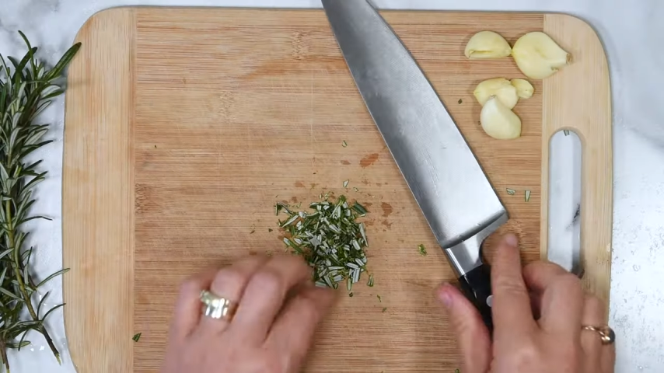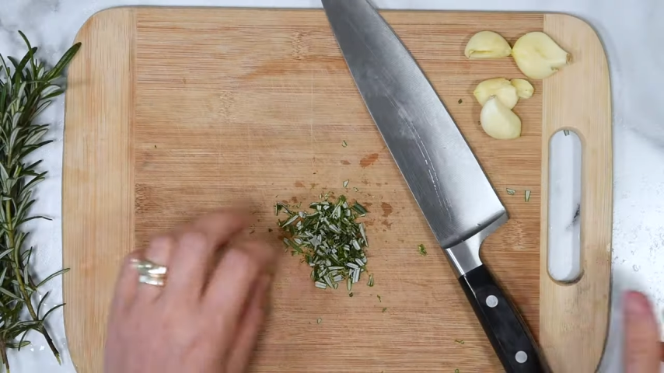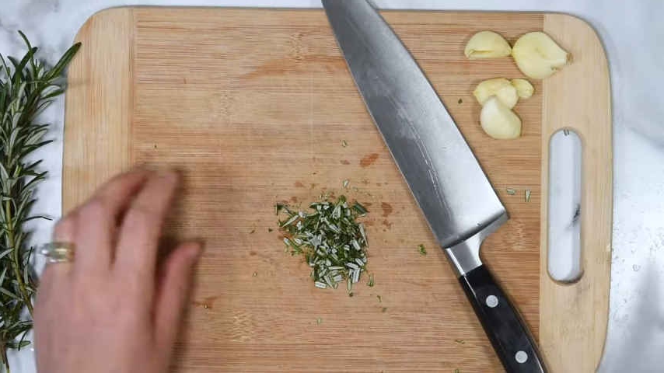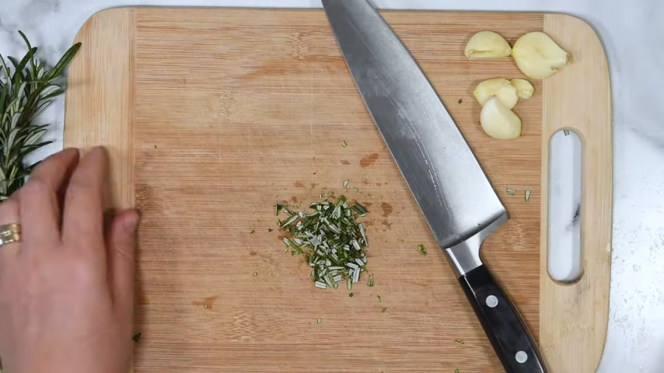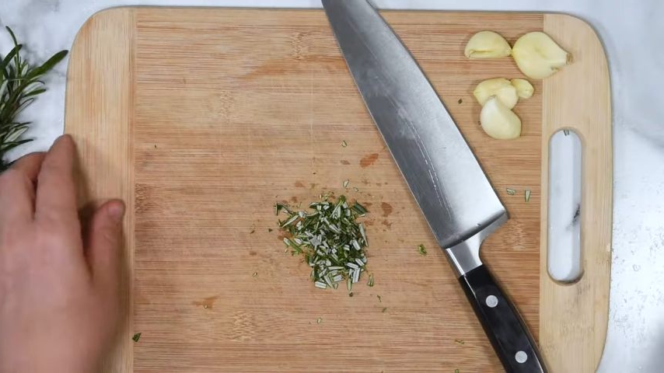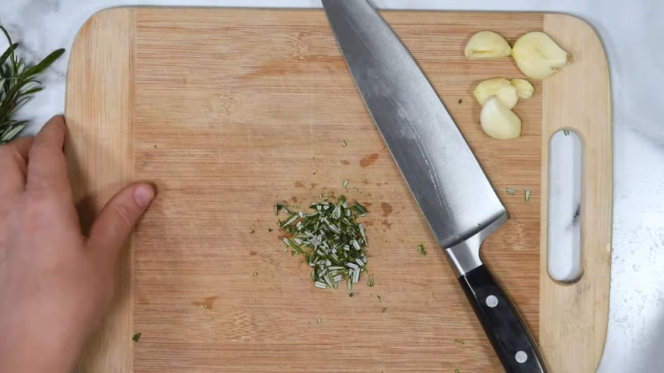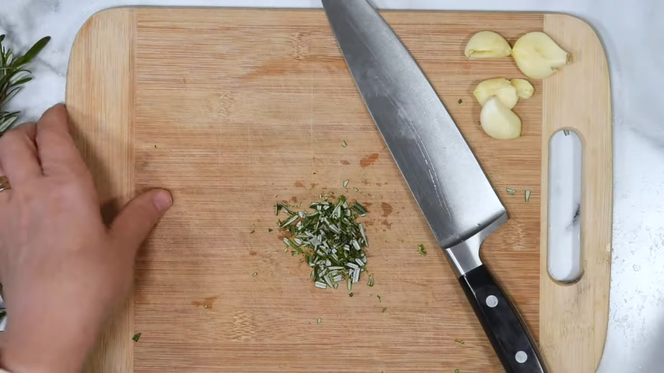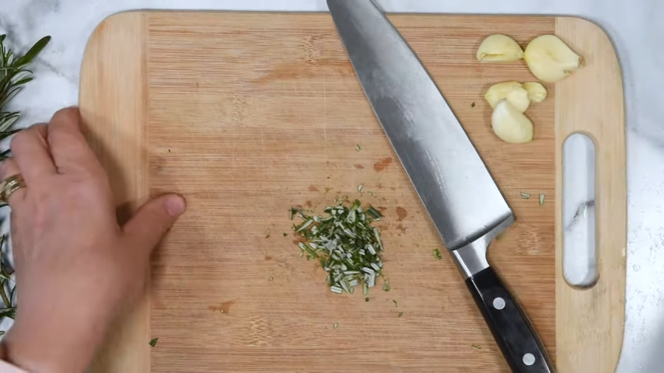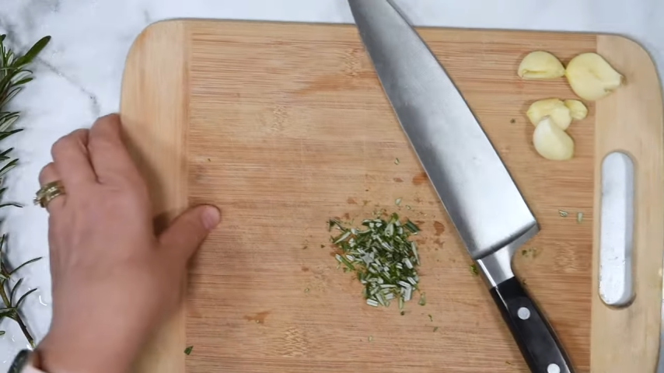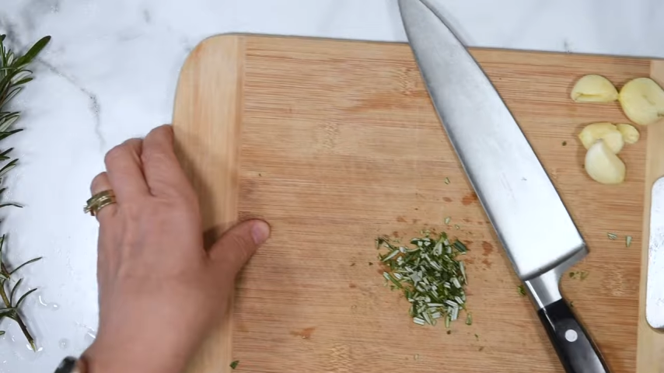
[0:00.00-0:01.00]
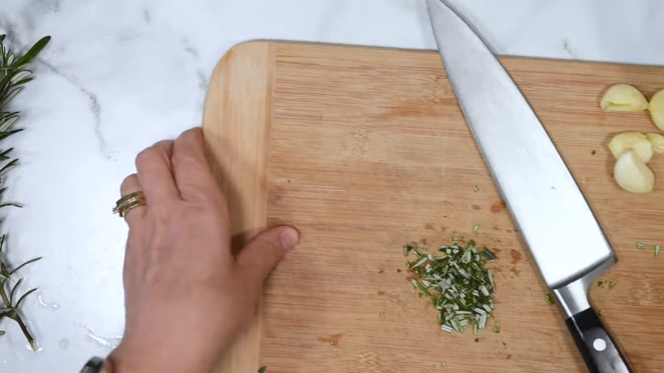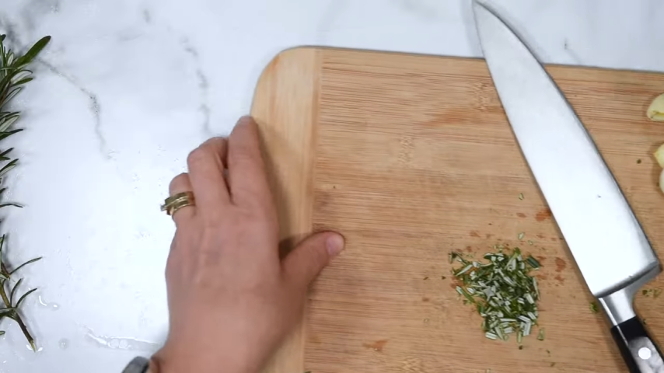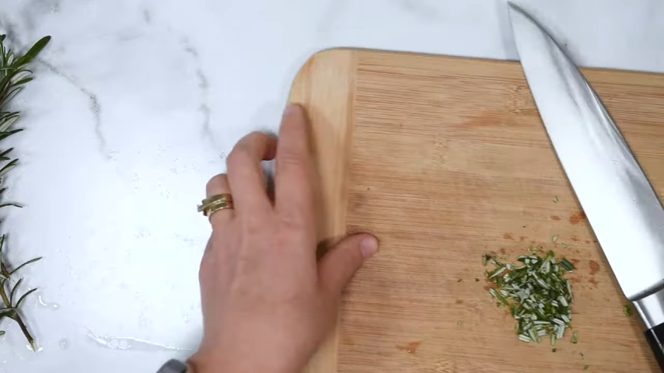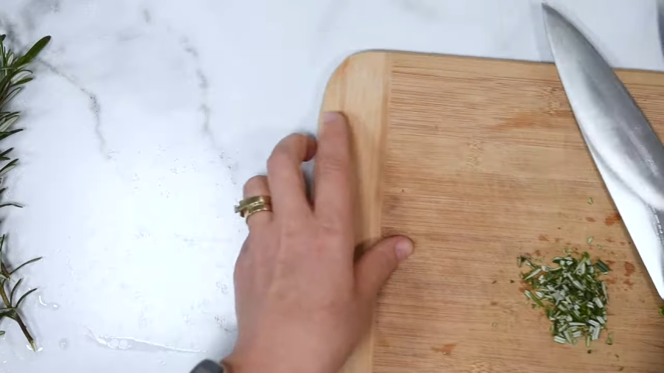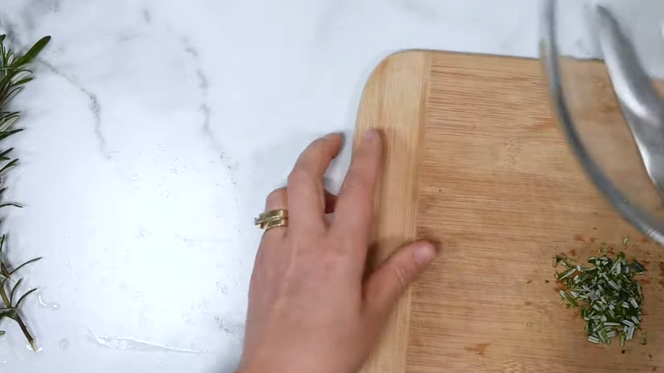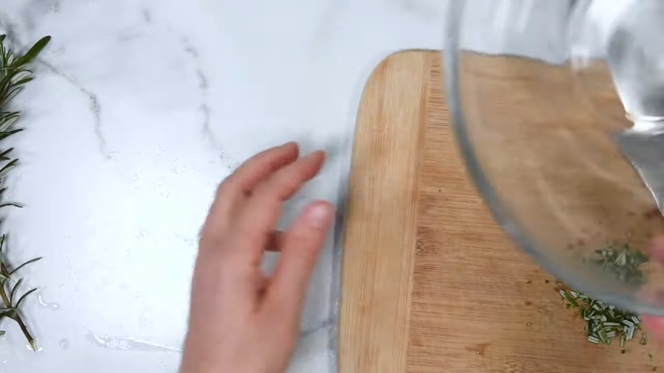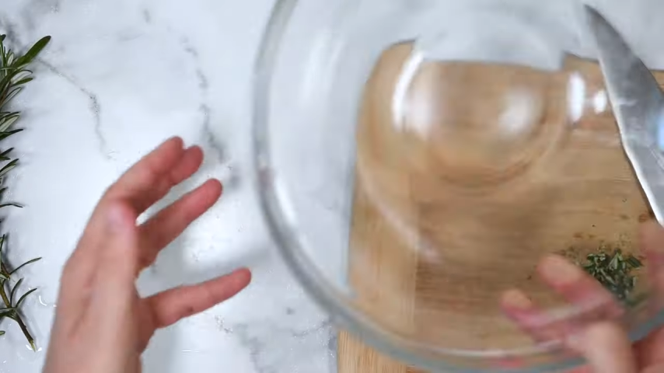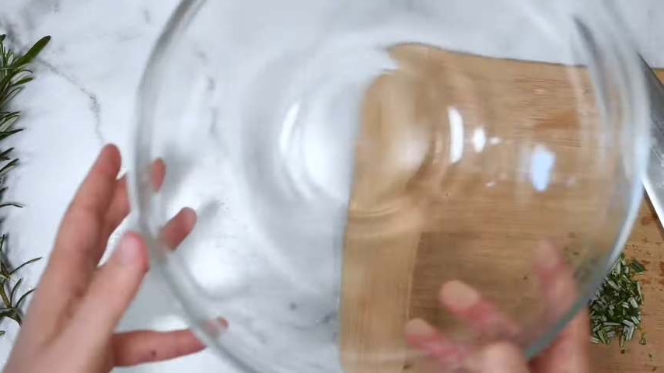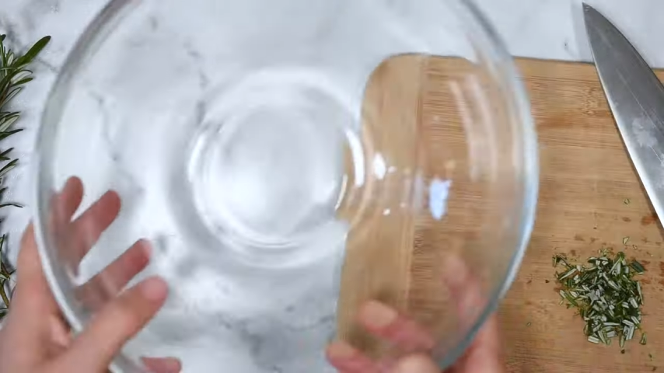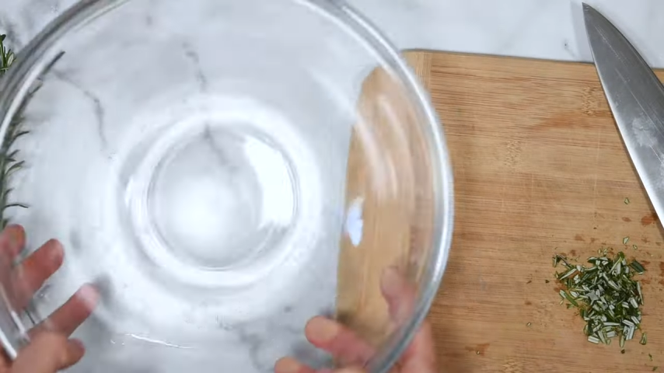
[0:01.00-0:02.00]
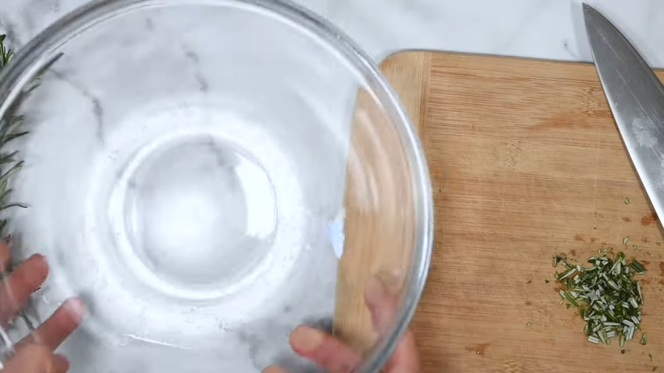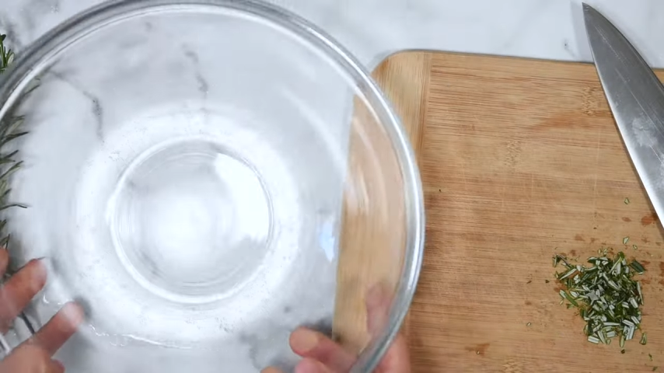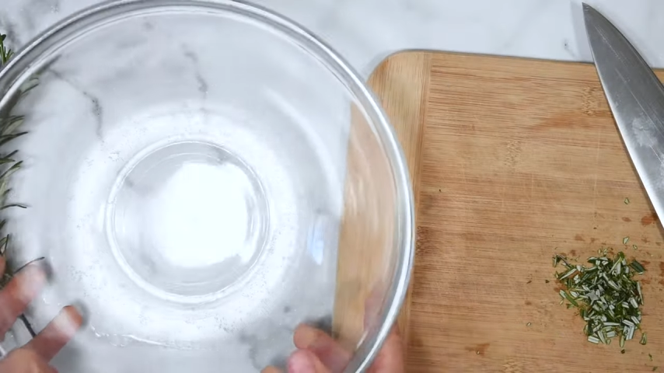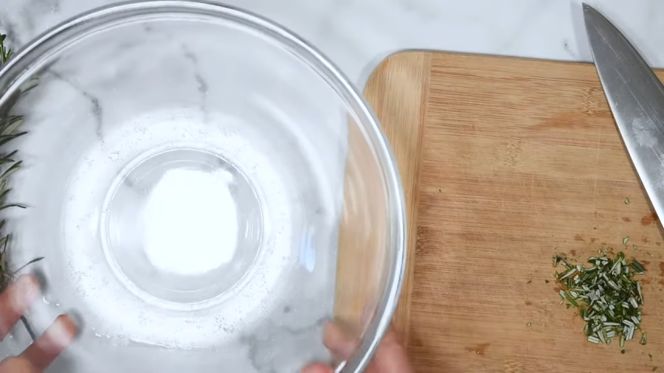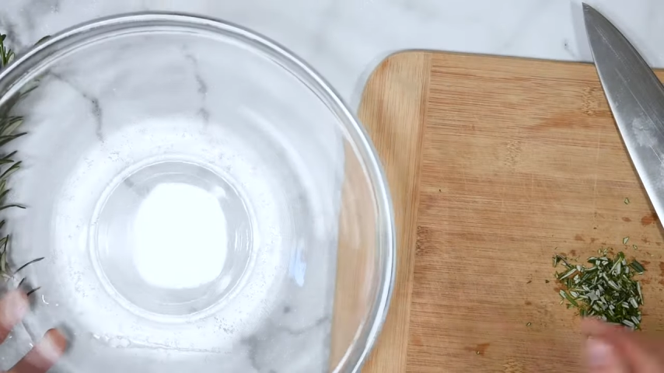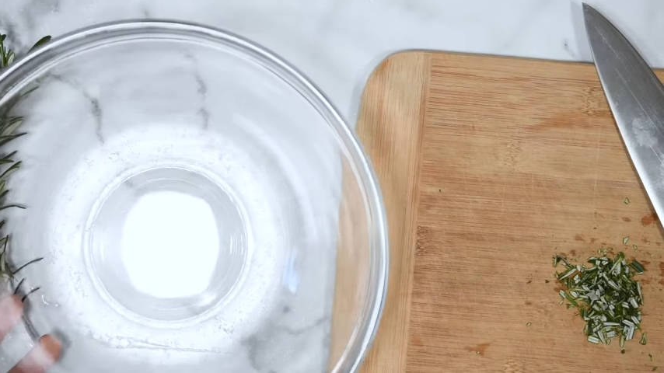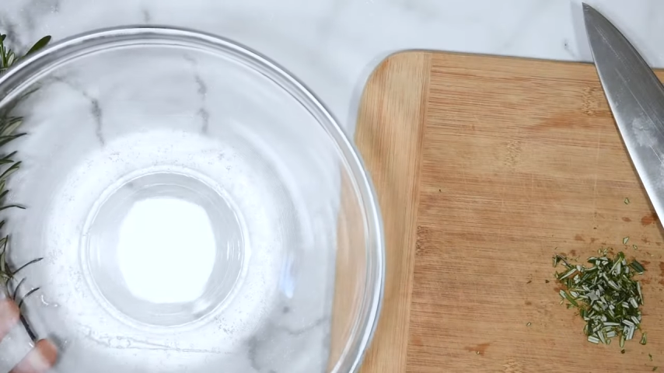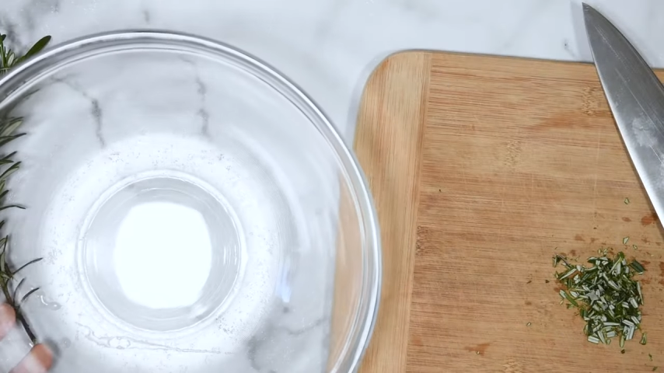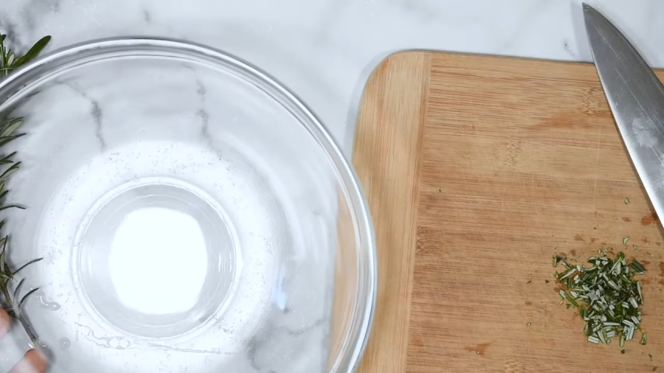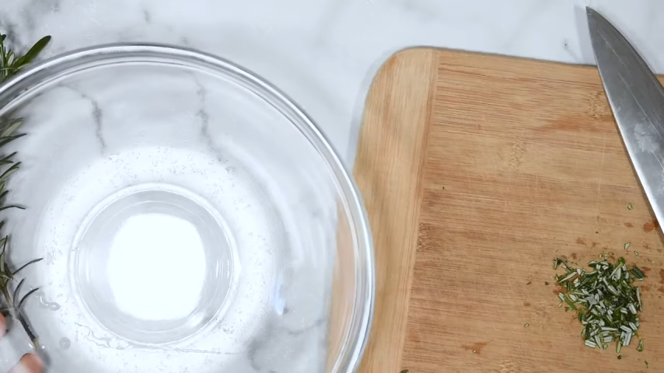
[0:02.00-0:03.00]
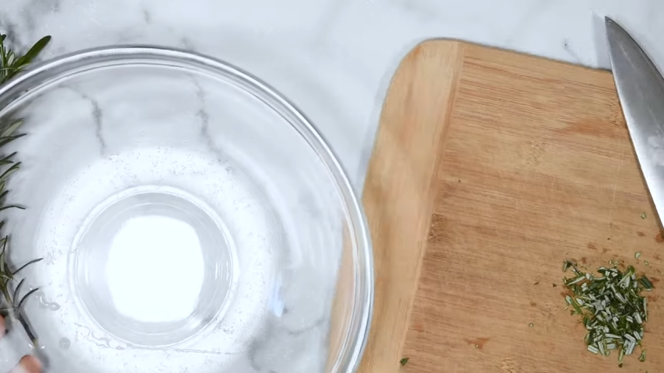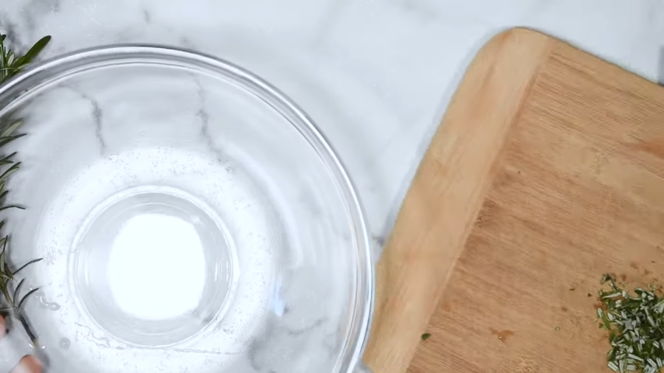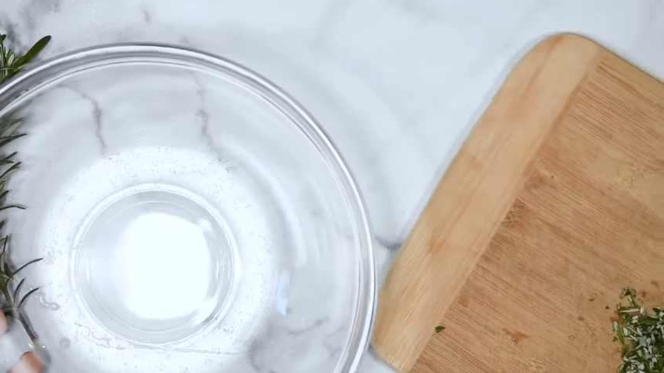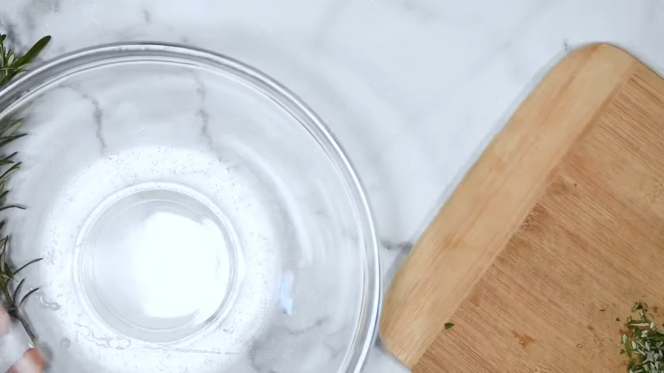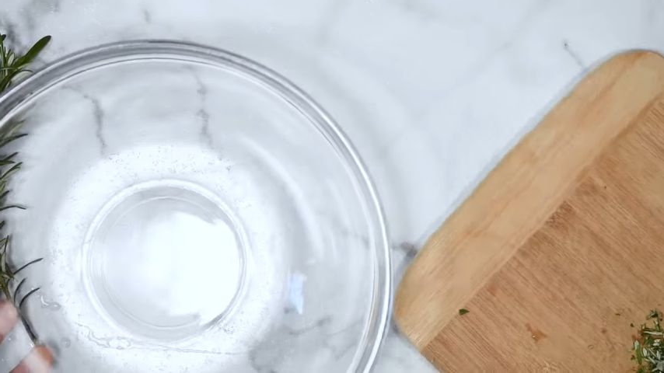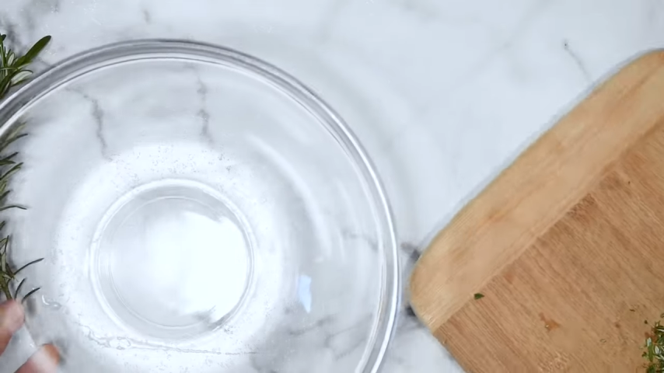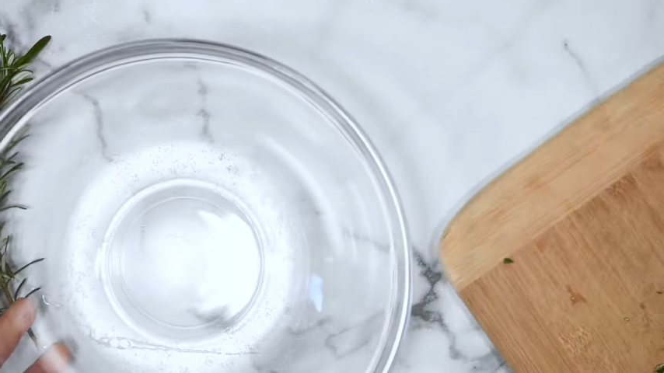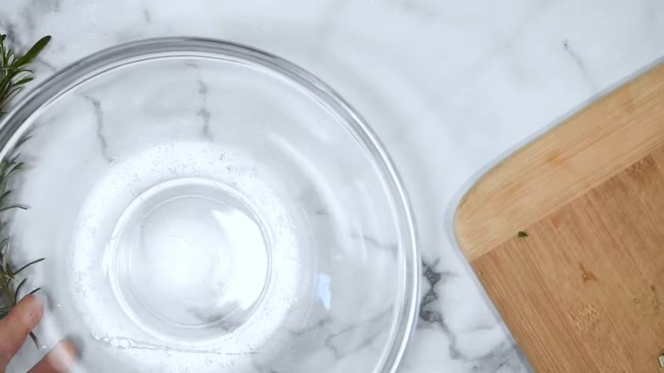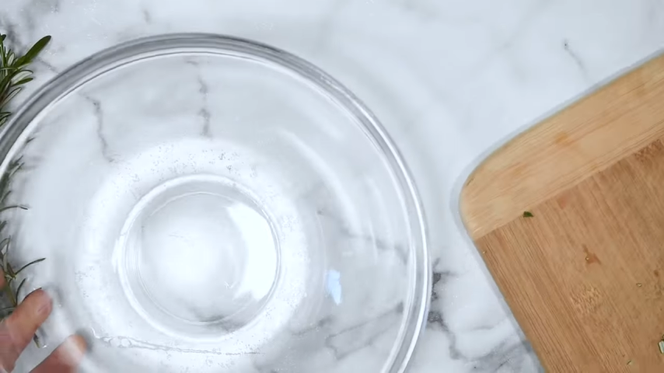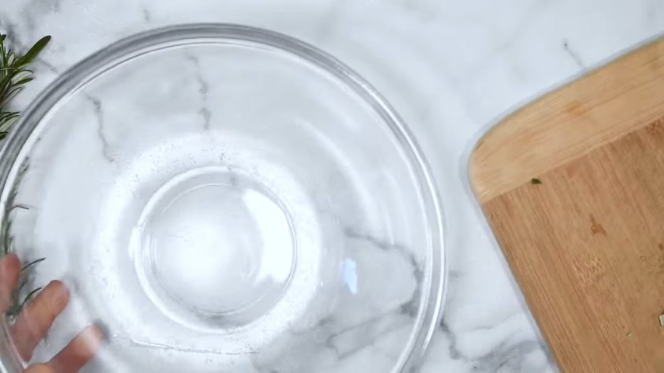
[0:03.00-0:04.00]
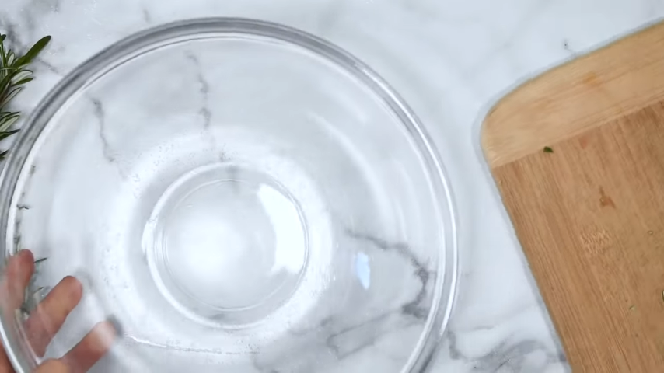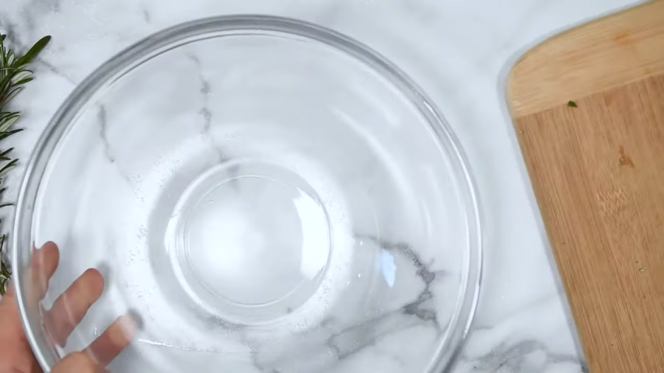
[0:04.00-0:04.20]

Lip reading: (no speaker visible)